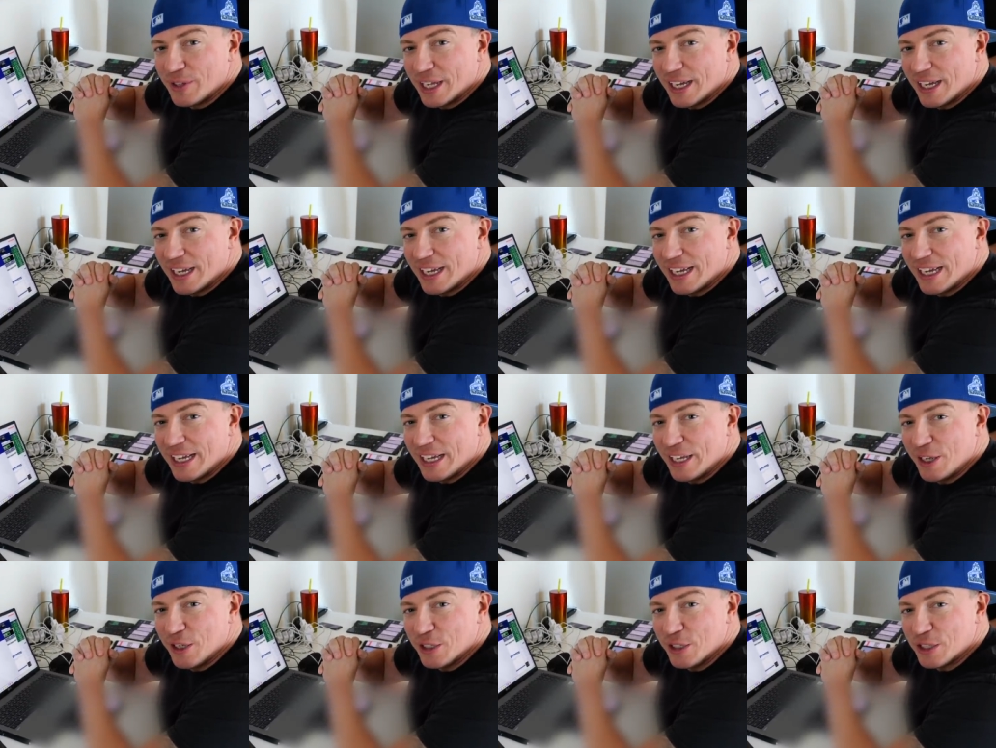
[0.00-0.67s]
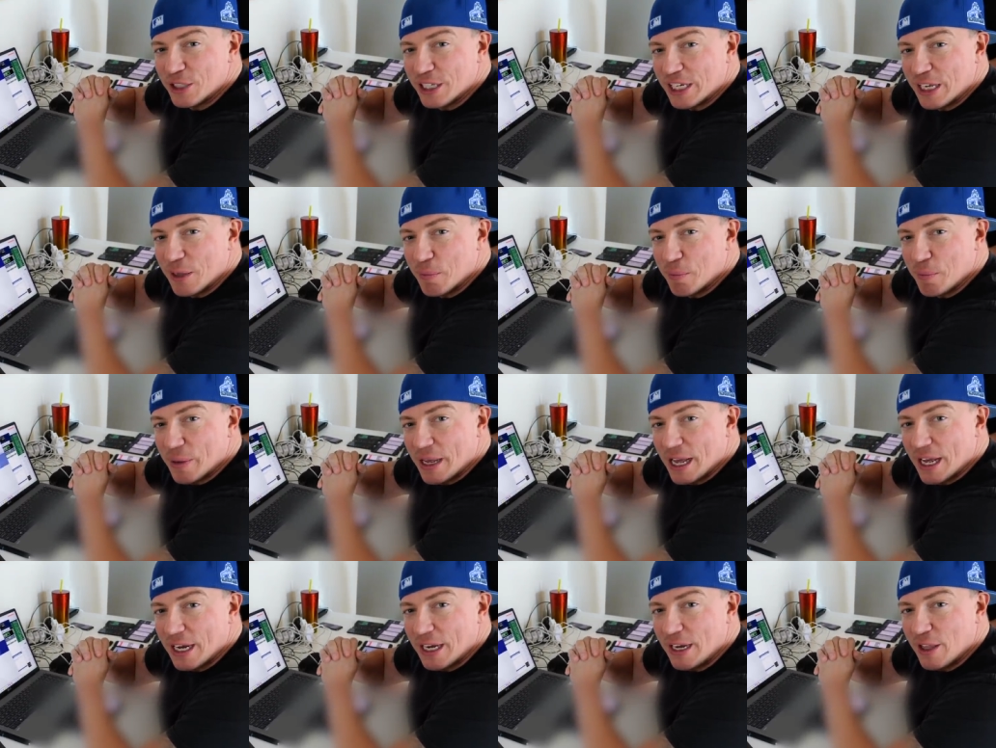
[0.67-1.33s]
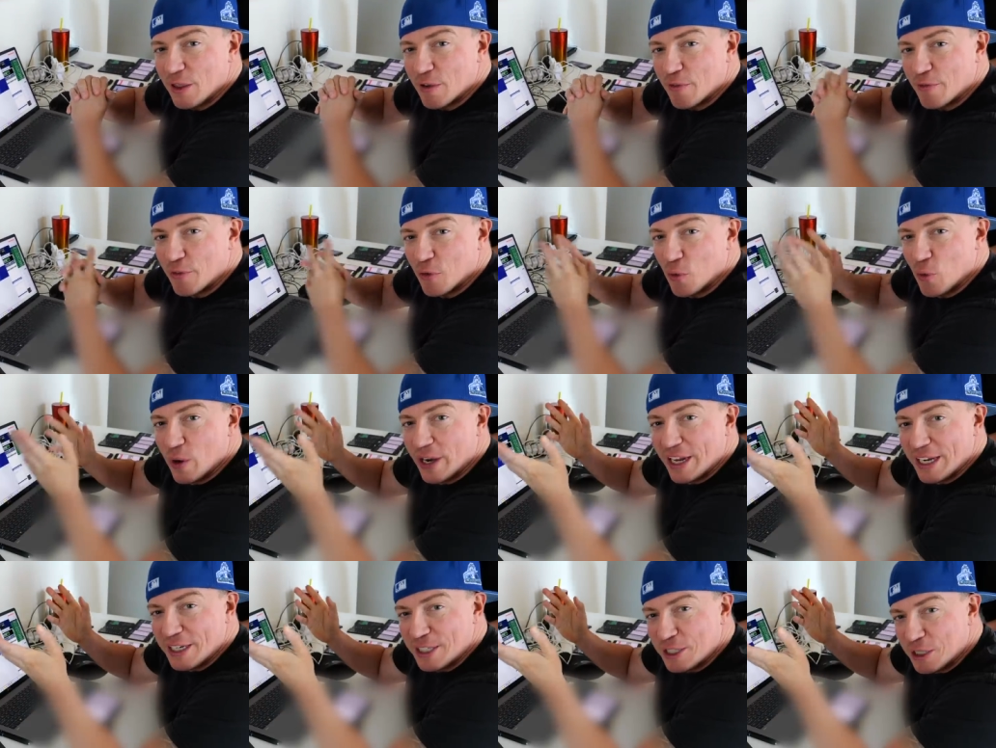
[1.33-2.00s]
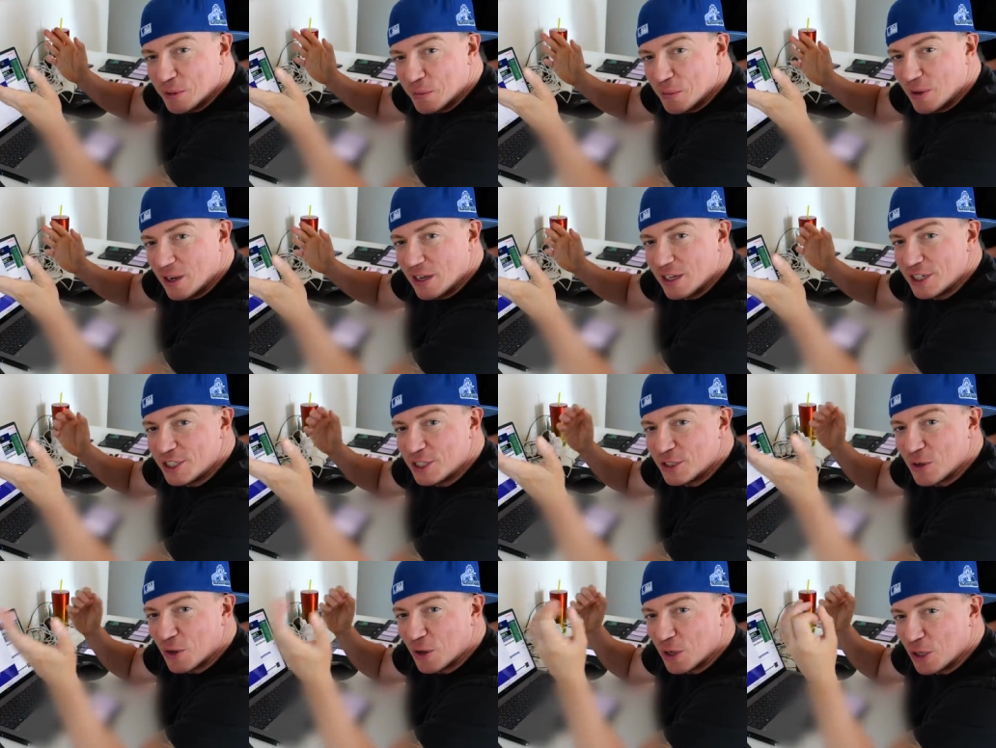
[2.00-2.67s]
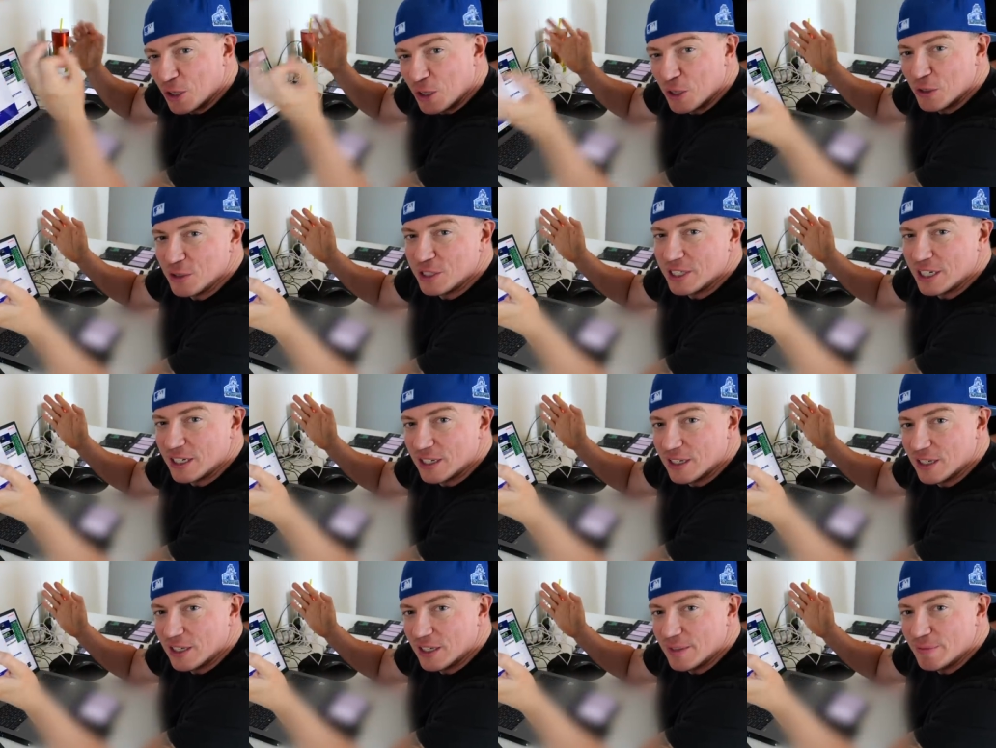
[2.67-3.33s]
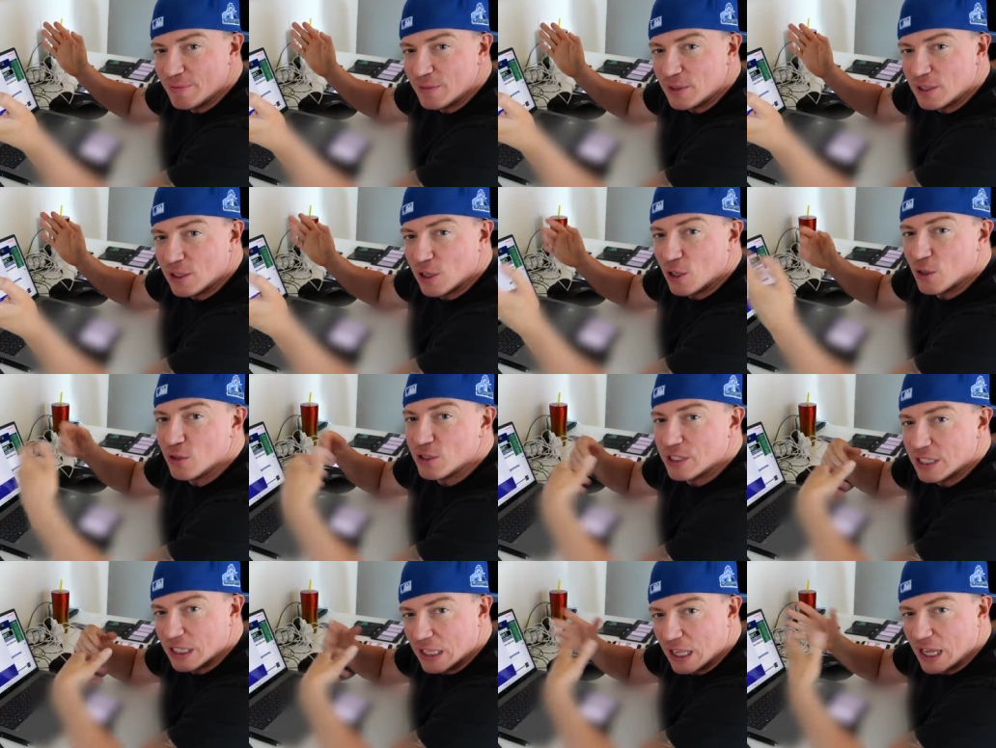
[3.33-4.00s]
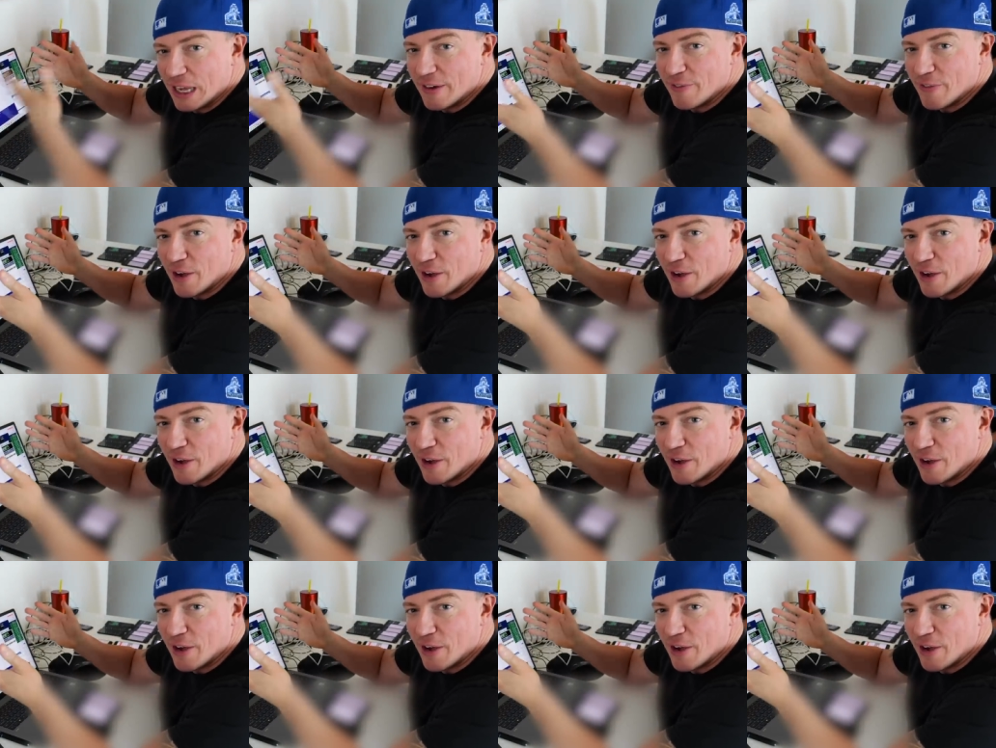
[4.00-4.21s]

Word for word: they usually get banned either for winning too much or closing good, closing line